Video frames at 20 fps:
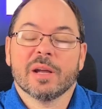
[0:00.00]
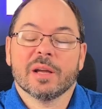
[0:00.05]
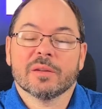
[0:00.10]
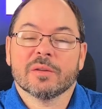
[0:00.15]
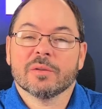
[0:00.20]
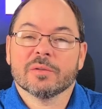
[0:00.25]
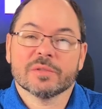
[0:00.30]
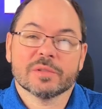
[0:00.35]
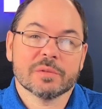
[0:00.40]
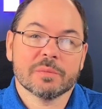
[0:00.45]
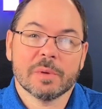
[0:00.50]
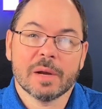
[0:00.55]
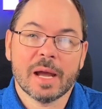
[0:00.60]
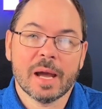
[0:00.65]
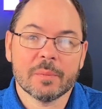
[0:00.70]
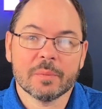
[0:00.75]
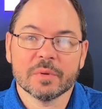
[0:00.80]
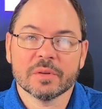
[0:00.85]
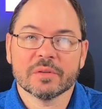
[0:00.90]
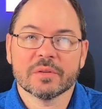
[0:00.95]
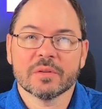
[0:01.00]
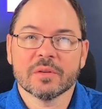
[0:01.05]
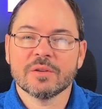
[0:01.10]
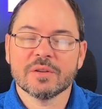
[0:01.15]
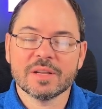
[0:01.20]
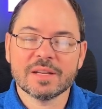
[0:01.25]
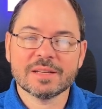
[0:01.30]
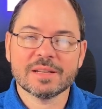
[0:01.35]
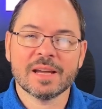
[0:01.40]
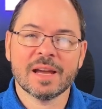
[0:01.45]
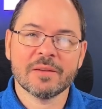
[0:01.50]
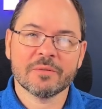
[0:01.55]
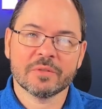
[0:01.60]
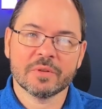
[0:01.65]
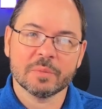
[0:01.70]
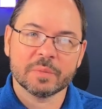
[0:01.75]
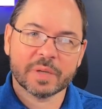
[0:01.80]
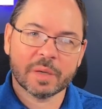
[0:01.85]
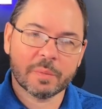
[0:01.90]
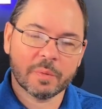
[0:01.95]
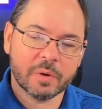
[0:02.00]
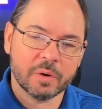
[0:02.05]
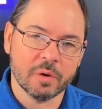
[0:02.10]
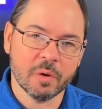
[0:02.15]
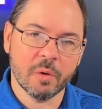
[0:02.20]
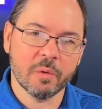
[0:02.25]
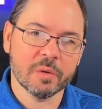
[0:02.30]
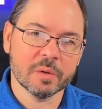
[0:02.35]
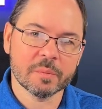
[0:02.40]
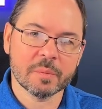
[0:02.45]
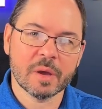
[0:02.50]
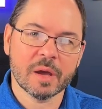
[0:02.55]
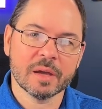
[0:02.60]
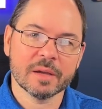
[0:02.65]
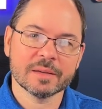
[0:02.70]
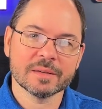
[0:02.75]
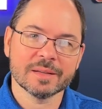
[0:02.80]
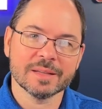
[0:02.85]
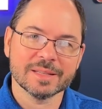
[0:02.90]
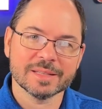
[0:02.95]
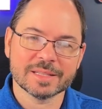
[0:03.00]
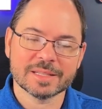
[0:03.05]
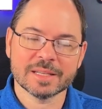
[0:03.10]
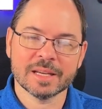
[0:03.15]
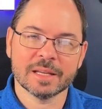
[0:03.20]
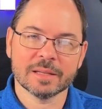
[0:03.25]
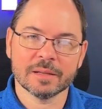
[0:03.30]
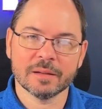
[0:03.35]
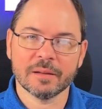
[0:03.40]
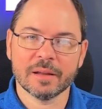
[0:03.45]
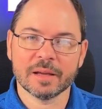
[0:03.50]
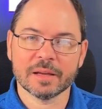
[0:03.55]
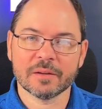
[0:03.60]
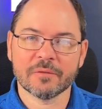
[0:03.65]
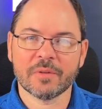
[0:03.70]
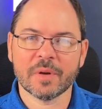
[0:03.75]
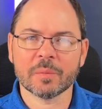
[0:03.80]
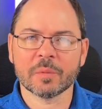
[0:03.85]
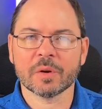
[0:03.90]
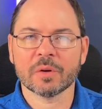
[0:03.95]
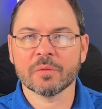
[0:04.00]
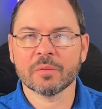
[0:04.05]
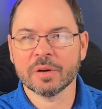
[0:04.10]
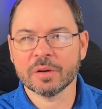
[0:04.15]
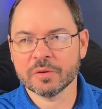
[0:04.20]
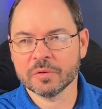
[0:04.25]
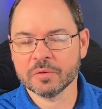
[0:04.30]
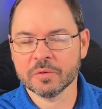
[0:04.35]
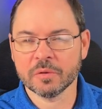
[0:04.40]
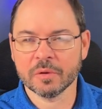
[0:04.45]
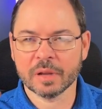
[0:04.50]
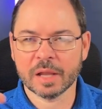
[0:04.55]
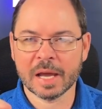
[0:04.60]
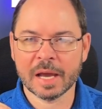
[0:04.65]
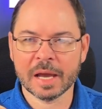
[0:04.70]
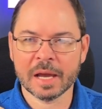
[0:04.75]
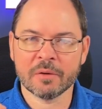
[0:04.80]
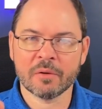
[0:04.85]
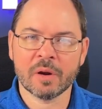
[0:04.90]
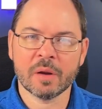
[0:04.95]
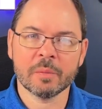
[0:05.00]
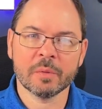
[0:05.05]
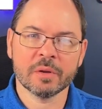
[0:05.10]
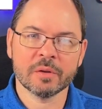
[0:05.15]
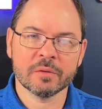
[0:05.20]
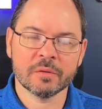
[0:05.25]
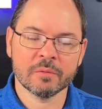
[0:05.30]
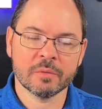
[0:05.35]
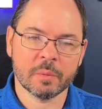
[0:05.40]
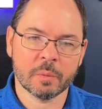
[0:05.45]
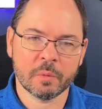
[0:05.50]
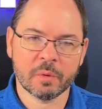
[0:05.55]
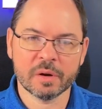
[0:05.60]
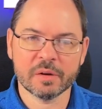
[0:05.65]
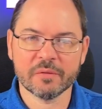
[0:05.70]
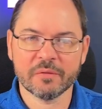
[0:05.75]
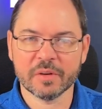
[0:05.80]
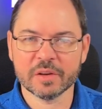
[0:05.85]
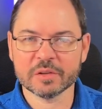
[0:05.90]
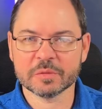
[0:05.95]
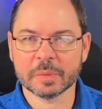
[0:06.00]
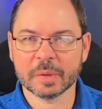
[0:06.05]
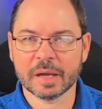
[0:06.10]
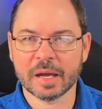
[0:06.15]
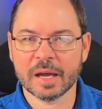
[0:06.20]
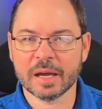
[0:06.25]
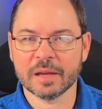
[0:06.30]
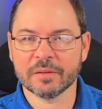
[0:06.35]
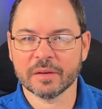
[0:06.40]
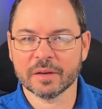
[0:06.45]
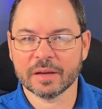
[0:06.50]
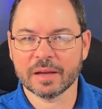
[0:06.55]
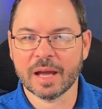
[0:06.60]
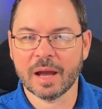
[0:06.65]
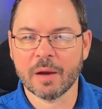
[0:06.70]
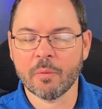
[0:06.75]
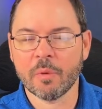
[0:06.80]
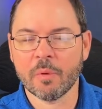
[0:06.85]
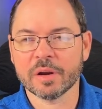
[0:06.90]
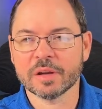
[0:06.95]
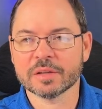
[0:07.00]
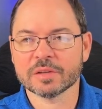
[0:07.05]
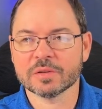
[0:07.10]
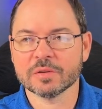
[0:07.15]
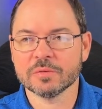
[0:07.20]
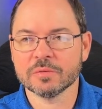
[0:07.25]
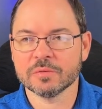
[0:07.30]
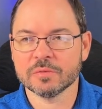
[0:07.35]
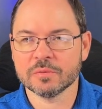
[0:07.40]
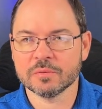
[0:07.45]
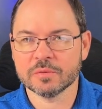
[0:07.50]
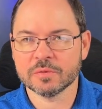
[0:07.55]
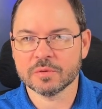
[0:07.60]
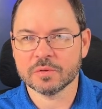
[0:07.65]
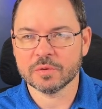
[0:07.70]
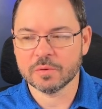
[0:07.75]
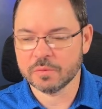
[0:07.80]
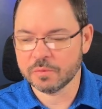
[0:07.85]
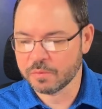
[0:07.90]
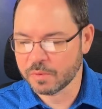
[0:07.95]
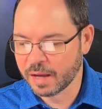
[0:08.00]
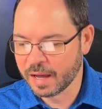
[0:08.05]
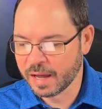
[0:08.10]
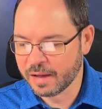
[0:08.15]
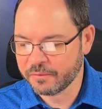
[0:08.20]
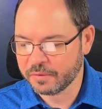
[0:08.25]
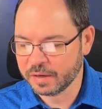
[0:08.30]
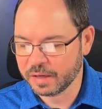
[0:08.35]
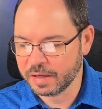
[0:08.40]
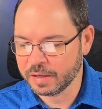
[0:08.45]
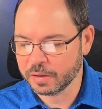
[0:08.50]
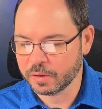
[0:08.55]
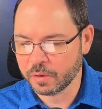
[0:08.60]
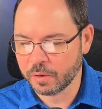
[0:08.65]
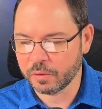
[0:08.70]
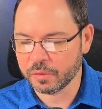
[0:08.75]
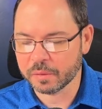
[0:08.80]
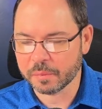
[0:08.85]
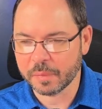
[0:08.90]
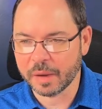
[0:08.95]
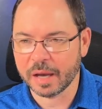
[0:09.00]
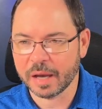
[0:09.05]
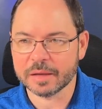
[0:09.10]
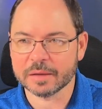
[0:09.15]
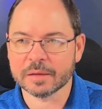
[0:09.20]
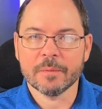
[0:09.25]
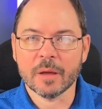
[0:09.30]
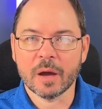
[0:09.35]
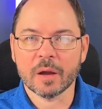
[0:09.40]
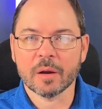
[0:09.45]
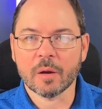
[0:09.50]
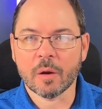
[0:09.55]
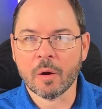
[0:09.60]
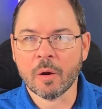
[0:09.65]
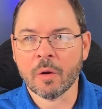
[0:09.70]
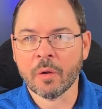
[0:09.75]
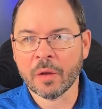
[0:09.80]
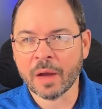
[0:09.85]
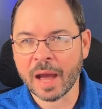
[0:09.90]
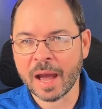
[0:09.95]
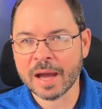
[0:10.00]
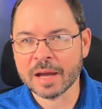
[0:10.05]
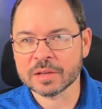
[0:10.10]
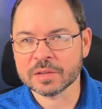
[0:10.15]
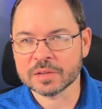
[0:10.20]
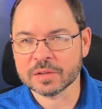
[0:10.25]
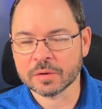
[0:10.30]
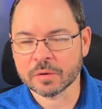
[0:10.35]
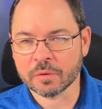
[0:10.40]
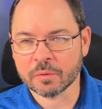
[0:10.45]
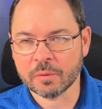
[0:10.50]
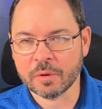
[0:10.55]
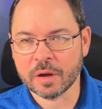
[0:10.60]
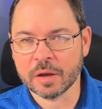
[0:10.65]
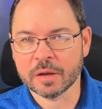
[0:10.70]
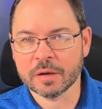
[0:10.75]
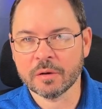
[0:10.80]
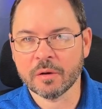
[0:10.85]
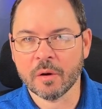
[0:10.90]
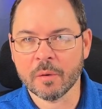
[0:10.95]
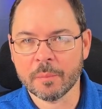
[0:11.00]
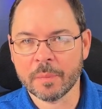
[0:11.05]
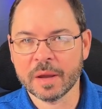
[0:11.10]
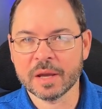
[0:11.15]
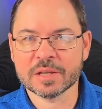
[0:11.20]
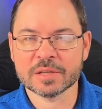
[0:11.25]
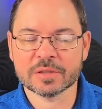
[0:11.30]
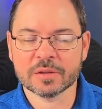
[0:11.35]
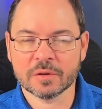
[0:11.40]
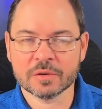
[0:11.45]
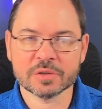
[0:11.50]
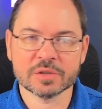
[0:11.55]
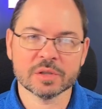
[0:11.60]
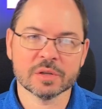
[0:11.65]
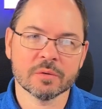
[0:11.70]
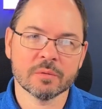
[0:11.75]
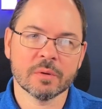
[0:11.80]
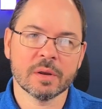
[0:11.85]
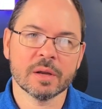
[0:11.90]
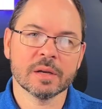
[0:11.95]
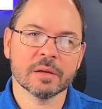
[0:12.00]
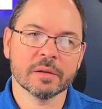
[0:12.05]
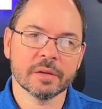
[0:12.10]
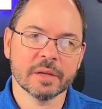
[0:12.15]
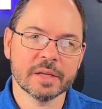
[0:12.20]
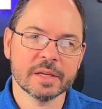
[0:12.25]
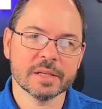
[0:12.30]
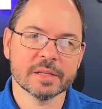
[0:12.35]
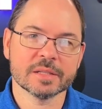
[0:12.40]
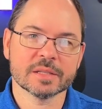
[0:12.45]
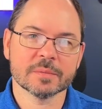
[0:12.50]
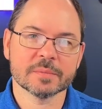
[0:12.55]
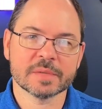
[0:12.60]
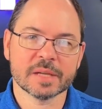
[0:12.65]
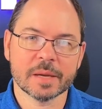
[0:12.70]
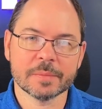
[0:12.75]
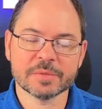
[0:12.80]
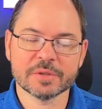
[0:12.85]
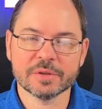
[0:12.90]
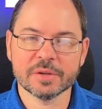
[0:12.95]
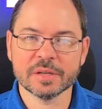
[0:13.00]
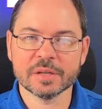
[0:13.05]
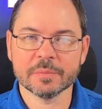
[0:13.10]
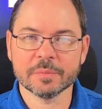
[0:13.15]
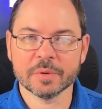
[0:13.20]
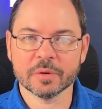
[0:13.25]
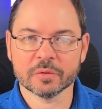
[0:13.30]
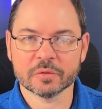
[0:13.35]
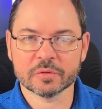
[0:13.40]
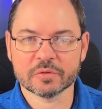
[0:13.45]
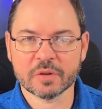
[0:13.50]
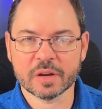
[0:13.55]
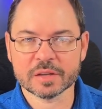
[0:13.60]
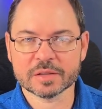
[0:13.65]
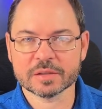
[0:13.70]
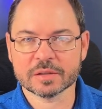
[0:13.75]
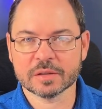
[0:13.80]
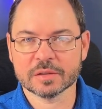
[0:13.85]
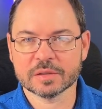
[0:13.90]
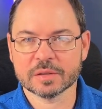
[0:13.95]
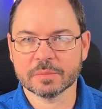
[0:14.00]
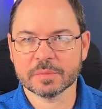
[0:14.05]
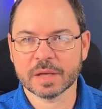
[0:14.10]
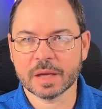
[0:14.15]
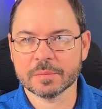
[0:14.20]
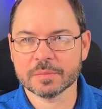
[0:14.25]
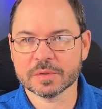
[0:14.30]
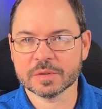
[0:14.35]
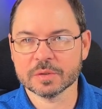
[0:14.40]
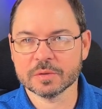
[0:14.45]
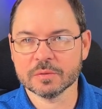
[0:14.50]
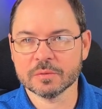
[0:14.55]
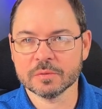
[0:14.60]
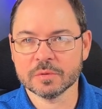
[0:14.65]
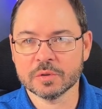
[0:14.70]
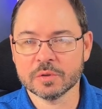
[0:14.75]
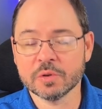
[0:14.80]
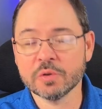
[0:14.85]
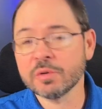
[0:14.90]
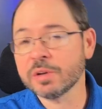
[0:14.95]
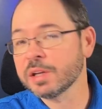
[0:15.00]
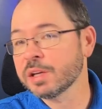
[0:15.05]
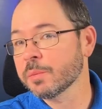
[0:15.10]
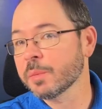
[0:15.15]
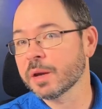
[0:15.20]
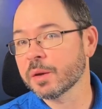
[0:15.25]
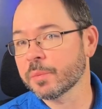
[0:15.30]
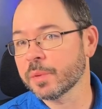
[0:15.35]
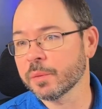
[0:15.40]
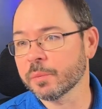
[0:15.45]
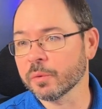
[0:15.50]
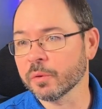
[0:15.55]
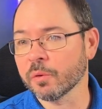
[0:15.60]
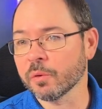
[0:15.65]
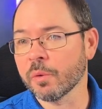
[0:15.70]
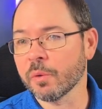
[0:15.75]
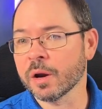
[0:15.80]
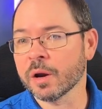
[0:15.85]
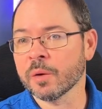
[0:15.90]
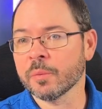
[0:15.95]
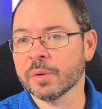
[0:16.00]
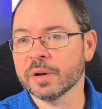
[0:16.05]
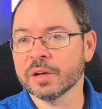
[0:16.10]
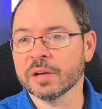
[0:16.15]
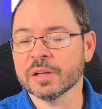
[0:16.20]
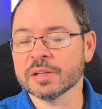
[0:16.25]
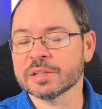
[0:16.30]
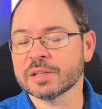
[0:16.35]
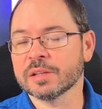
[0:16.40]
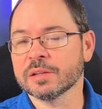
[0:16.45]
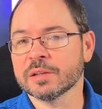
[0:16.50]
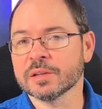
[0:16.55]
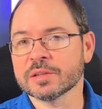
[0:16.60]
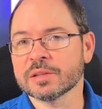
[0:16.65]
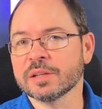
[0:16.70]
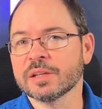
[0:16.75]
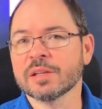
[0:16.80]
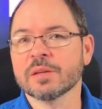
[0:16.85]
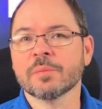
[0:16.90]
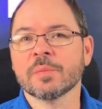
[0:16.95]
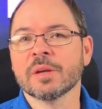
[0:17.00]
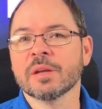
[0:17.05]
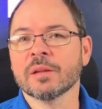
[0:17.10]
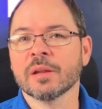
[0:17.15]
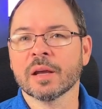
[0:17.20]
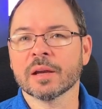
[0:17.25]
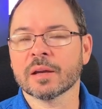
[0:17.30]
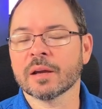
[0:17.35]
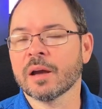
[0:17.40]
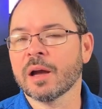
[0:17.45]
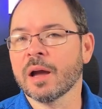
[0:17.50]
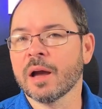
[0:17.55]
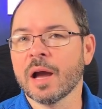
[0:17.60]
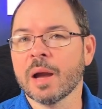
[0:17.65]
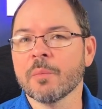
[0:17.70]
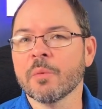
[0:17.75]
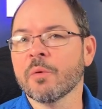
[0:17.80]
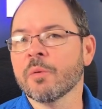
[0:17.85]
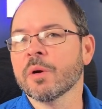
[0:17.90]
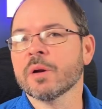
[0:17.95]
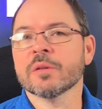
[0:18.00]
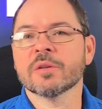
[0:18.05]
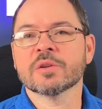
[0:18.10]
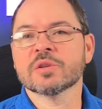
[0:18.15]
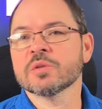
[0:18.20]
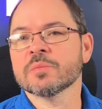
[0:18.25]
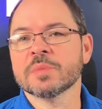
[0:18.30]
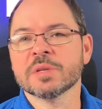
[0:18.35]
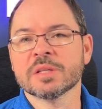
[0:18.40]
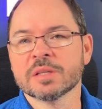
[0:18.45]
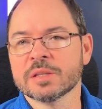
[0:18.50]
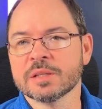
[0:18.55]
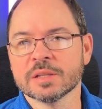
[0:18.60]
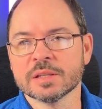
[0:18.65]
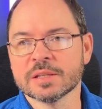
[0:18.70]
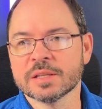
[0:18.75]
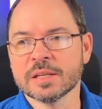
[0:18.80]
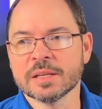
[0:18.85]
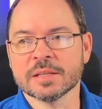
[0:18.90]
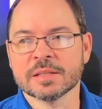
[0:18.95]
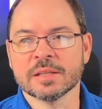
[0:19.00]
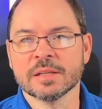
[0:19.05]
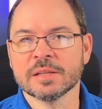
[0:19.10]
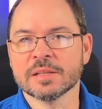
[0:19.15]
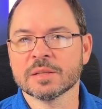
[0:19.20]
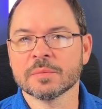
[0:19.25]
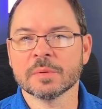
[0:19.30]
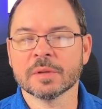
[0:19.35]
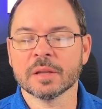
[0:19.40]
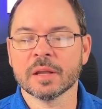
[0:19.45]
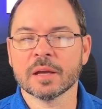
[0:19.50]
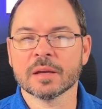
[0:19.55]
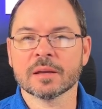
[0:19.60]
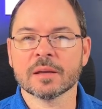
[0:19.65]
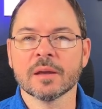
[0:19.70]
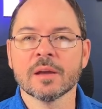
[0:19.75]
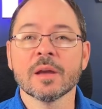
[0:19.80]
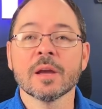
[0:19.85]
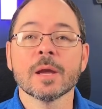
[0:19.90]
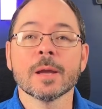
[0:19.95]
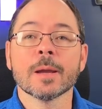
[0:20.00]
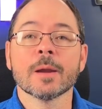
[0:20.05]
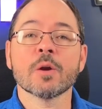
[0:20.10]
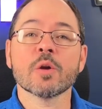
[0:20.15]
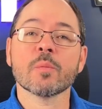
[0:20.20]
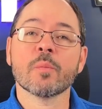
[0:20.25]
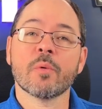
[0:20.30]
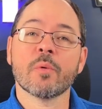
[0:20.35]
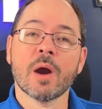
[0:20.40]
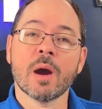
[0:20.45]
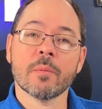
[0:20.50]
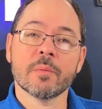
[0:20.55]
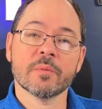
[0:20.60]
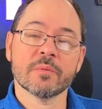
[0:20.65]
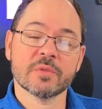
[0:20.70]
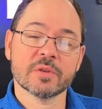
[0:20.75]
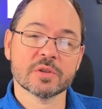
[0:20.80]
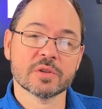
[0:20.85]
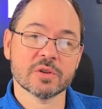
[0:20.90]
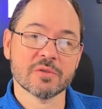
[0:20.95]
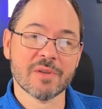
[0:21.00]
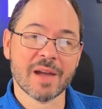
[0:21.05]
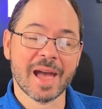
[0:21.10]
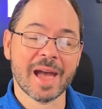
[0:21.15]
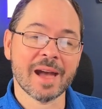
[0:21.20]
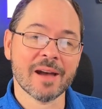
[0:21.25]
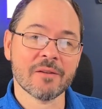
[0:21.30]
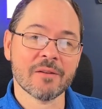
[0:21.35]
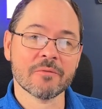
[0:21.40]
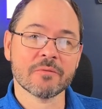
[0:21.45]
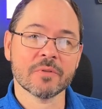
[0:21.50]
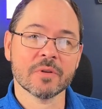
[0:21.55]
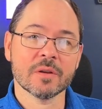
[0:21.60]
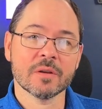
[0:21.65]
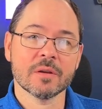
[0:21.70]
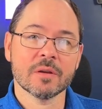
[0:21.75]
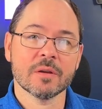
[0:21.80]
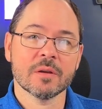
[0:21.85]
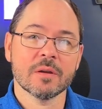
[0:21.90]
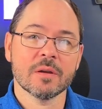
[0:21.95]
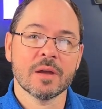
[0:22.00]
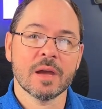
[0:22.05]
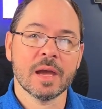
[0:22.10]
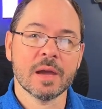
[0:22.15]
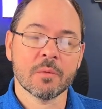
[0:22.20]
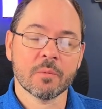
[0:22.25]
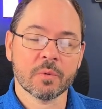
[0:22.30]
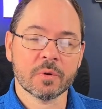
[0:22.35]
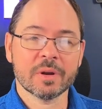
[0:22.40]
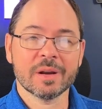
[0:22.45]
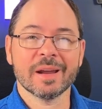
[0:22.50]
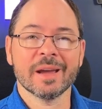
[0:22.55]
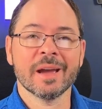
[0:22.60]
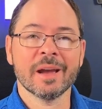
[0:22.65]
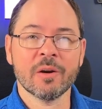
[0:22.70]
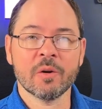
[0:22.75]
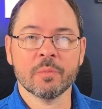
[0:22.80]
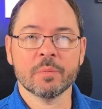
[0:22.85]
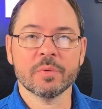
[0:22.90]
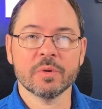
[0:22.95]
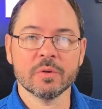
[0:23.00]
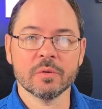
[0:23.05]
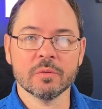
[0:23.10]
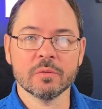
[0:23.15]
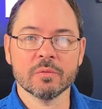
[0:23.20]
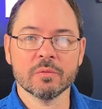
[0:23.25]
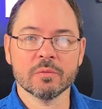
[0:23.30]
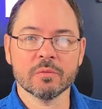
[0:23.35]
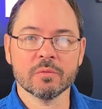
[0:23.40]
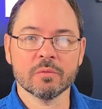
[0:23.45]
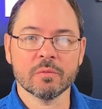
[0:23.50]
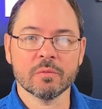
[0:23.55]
out there and see what happens. You need to have some type of goal in mind and set that, like, if I'm going to run a Google ad or I'm running Facebook ads, like I want it to have an end goal in mind. Not all ads that are run are based on generating leads. Sometimes you need to build trust. Sometimes you do need to make people aware, but it doesn't need to be like, I'm aware that your business exists. It needs to be like, here are problems that you have, and we're going to help you